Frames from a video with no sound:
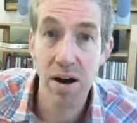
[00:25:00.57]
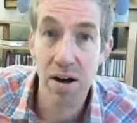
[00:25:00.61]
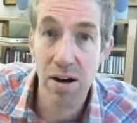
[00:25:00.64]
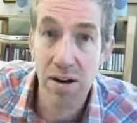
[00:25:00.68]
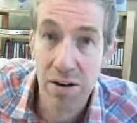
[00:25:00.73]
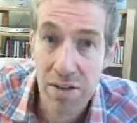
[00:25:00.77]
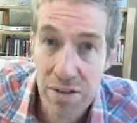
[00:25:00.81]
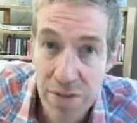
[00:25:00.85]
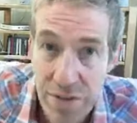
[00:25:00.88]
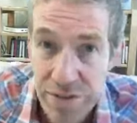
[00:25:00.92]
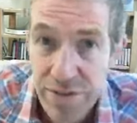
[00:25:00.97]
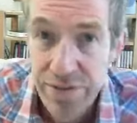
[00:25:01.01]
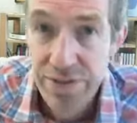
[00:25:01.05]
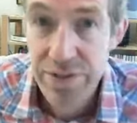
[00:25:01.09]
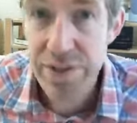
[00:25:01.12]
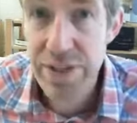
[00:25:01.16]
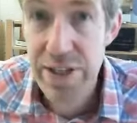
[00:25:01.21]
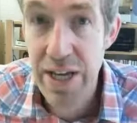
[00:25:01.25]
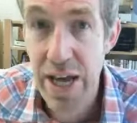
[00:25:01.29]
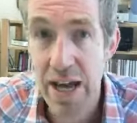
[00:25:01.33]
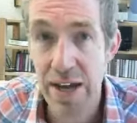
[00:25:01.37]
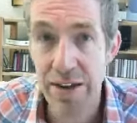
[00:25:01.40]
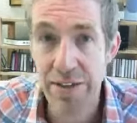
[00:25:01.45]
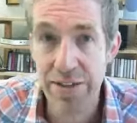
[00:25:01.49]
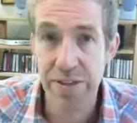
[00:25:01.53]
of
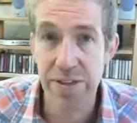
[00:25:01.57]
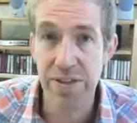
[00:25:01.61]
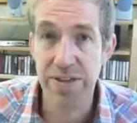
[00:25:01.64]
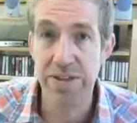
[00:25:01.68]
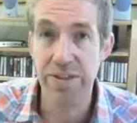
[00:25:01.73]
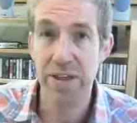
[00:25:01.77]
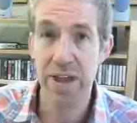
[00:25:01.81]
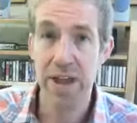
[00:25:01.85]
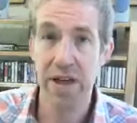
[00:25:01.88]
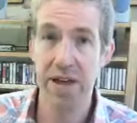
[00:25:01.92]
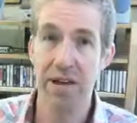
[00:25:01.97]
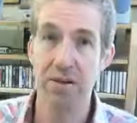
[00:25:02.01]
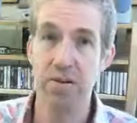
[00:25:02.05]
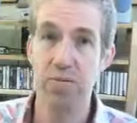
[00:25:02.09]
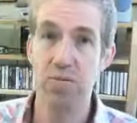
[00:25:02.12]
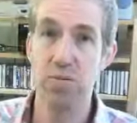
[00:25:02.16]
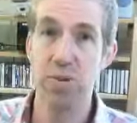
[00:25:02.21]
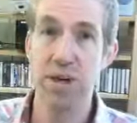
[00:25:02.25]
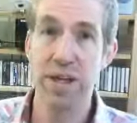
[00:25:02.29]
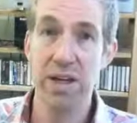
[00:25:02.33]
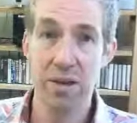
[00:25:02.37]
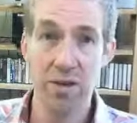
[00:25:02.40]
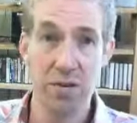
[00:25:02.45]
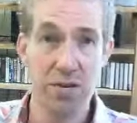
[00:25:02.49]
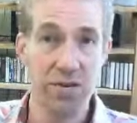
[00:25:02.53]
death that
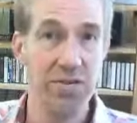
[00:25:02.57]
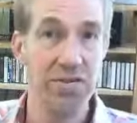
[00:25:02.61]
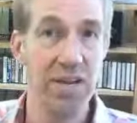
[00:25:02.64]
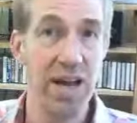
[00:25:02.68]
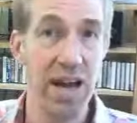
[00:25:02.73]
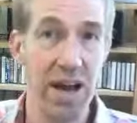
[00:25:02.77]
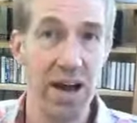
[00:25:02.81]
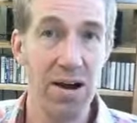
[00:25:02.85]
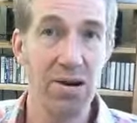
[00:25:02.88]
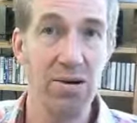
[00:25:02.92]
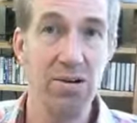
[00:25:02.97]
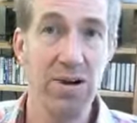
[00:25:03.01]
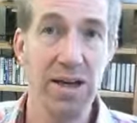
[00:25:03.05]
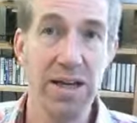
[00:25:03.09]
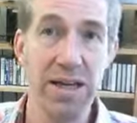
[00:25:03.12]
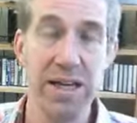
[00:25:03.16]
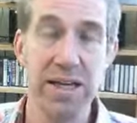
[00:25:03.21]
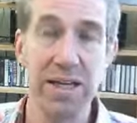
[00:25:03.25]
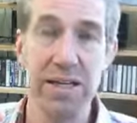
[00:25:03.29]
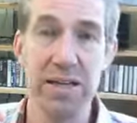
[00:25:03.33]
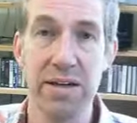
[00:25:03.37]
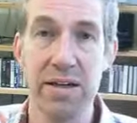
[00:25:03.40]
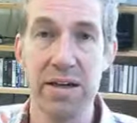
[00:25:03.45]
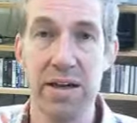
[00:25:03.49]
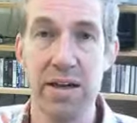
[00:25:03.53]
we use now
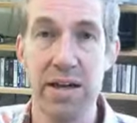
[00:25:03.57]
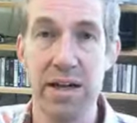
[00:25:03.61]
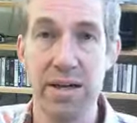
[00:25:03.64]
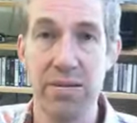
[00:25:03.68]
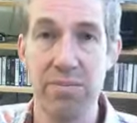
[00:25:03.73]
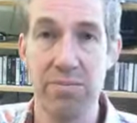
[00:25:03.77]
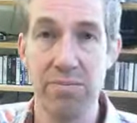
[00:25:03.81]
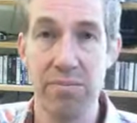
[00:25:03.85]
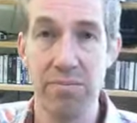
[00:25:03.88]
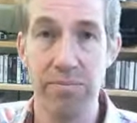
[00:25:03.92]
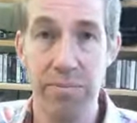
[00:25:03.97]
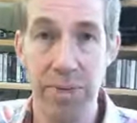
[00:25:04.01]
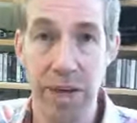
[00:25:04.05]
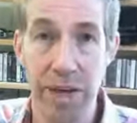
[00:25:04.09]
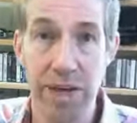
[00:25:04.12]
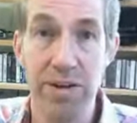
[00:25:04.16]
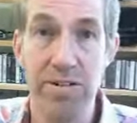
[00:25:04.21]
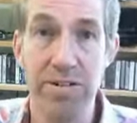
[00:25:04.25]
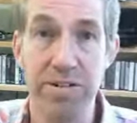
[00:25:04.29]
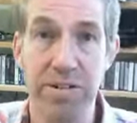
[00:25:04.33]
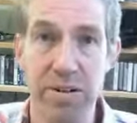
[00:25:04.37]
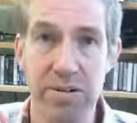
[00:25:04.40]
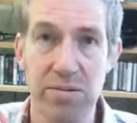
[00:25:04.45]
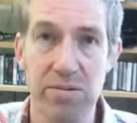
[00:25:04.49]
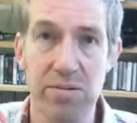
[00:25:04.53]
in
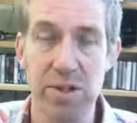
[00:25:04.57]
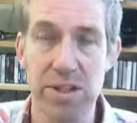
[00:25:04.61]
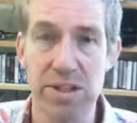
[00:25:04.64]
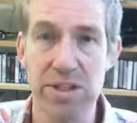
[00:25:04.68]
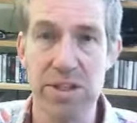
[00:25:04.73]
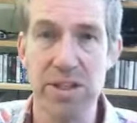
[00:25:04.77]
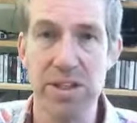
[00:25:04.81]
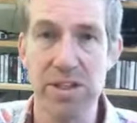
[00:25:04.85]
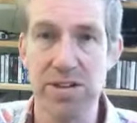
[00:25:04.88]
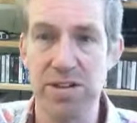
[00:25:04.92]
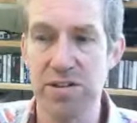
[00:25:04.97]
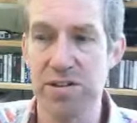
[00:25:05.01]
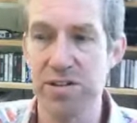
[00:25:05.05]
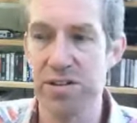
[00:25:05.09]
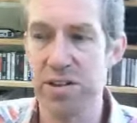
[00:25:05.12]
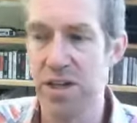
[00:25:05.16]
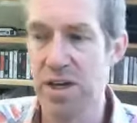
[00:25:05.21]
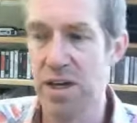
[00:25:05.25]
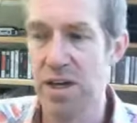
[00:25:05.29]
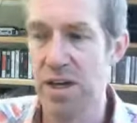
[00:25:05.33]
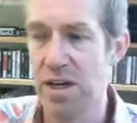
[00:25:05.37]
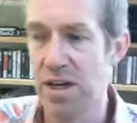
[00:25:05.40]
medicine, which is